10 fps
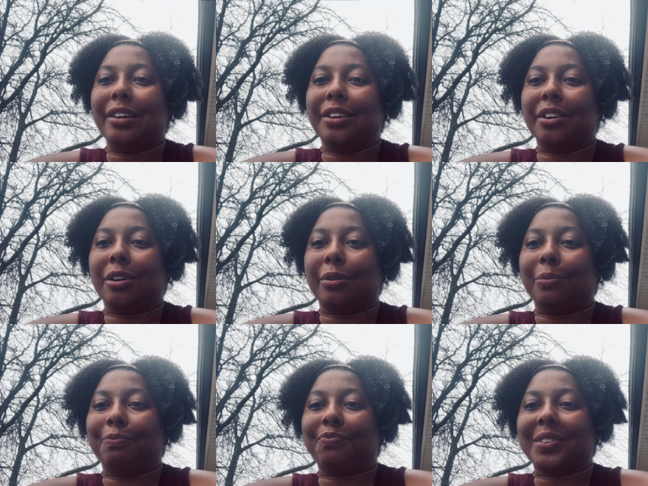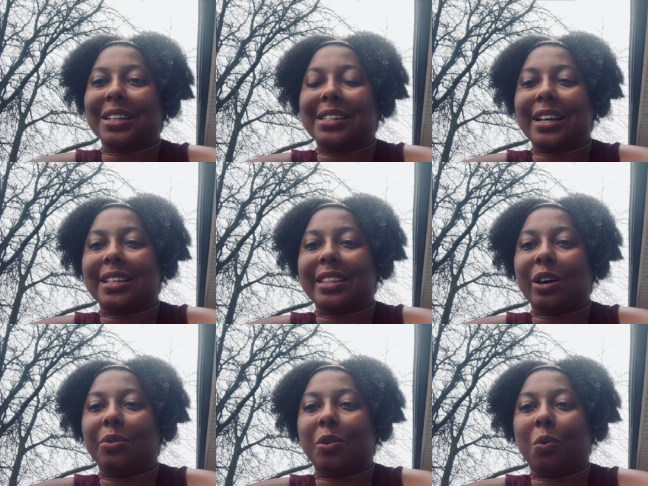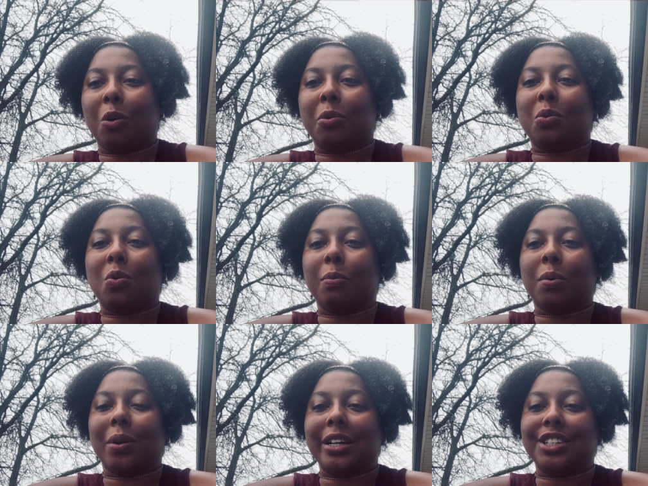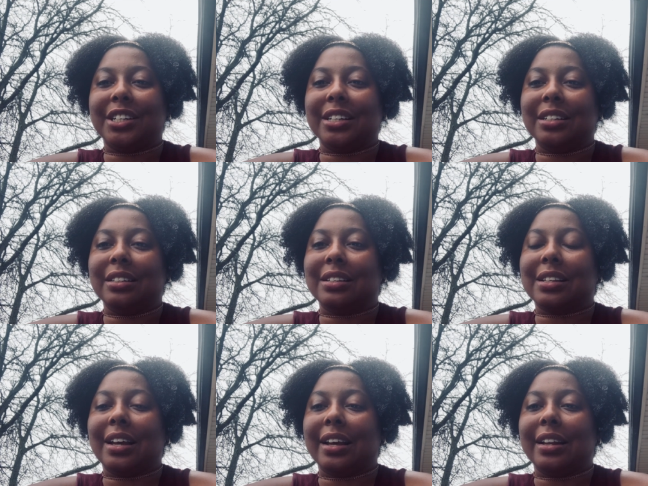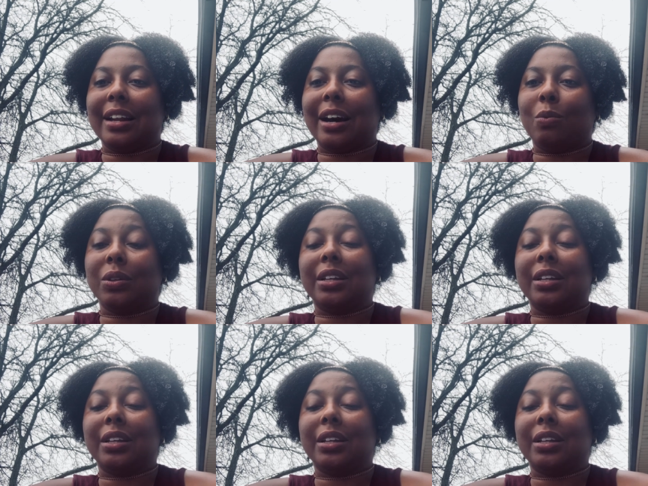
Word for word: you know, say that they only work with corporations and not with